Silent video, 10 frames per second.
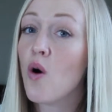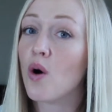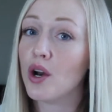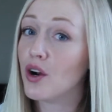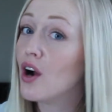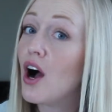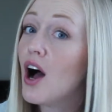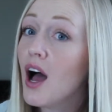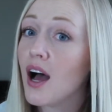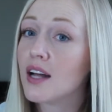or your
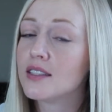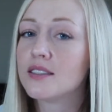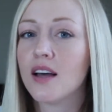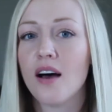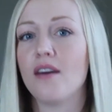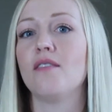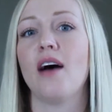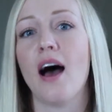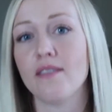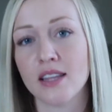odds of
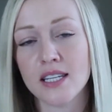having